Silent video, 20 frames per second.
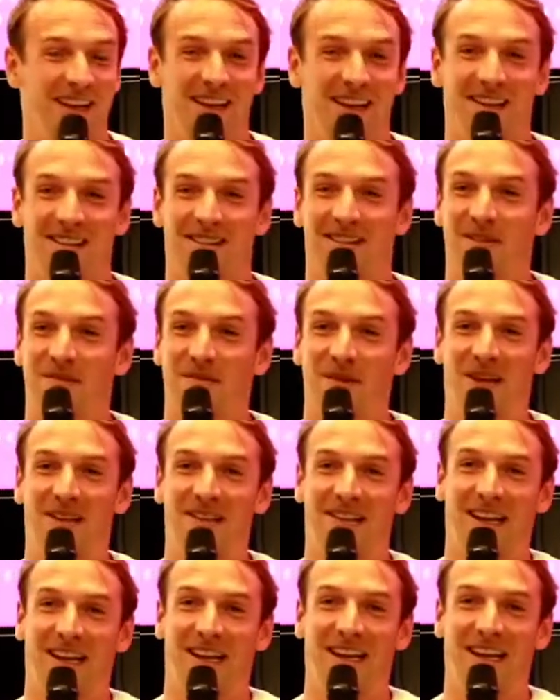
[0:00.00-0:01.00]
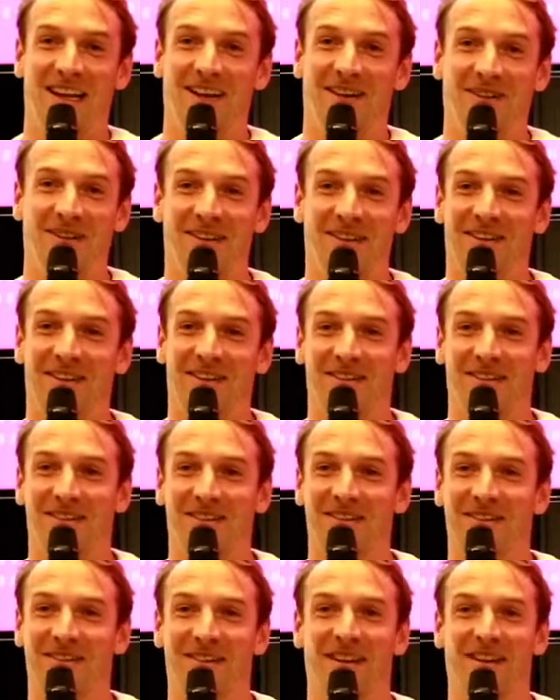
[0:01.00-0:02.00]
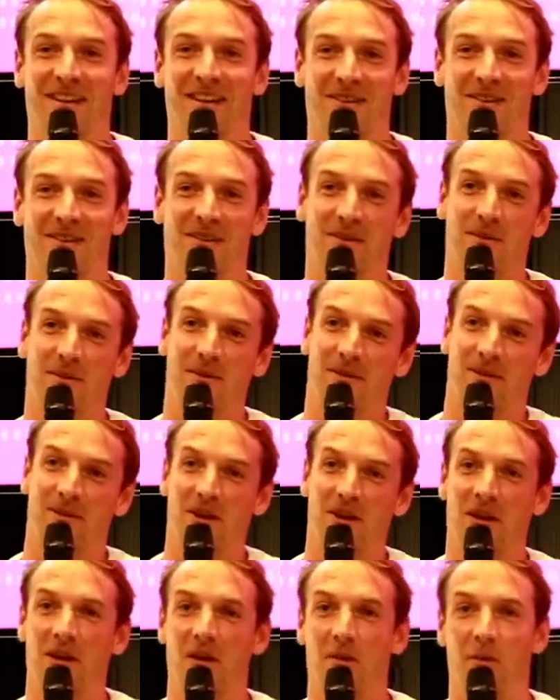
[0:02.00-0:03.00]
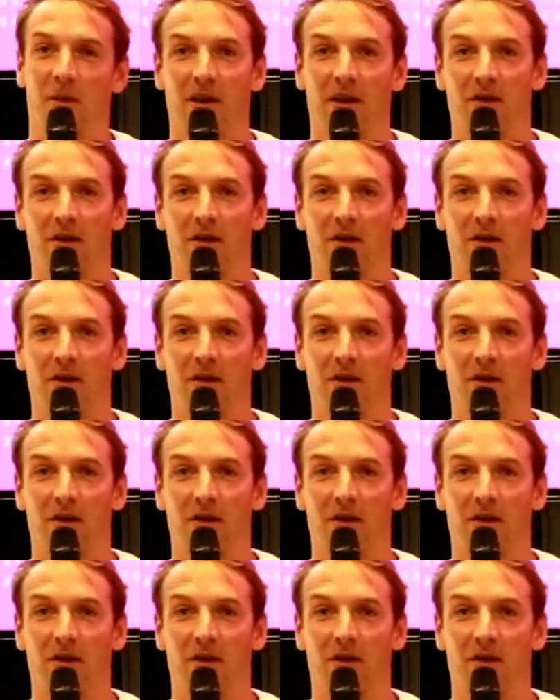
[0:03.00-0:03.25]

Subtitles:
So basically all the others, was a lot about,